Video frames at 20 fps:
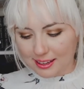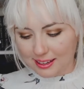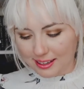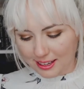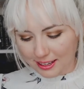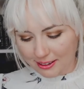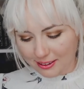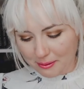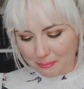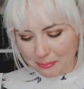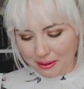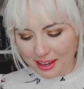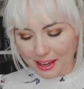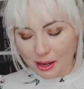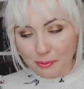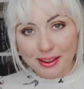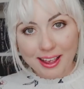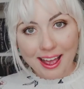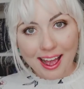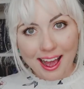And the
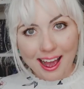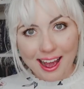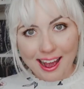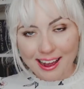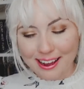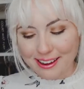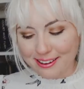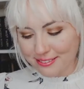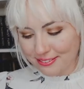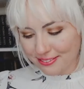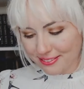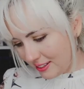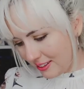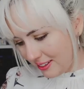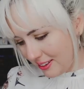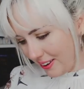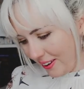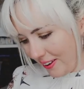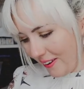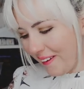pin we have,
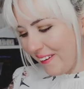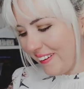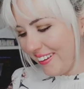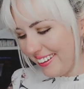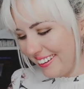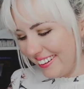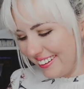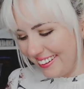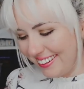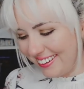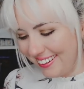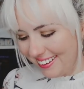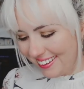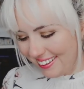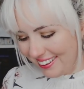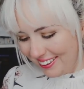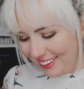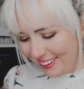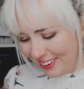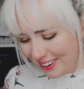oh
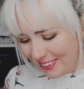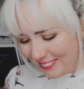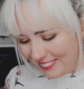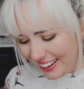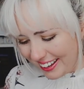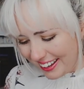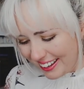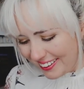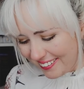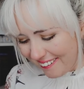my